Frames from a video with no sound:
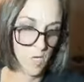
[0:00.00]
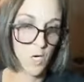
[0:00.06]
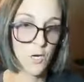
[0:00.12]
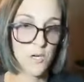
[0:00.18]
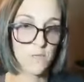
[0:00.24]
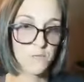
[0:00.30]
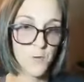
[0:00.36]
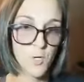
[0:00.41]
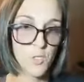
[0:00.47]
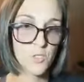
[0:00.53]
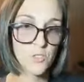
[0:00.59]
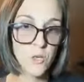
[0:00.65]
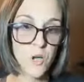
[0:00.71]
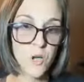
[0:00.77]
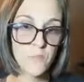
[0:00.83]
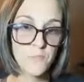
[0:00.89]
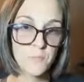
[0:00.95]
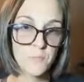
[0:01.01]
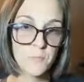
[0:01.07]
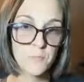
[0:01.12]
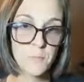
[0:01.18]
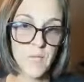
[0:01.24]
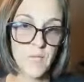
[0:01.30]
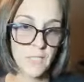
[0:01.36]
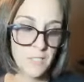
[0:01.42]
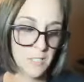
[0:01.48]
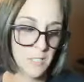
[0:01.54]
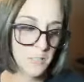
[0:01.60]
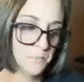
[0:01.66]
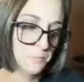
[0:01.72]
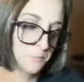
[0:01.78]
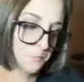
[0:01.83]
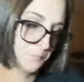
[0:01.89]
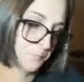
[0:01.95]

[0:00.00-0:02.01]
All right, first off, Mandy,